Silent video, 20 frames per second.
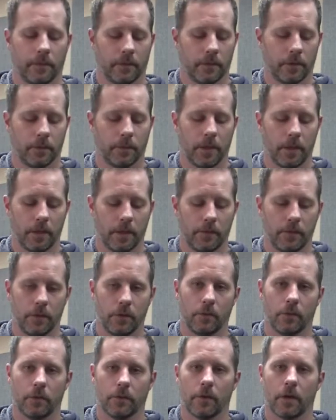So many of
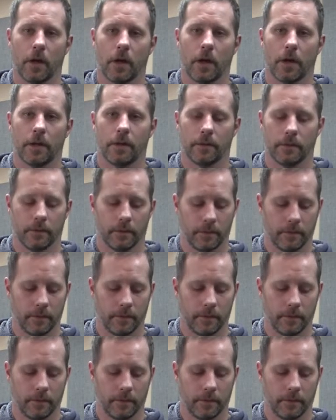you would have gone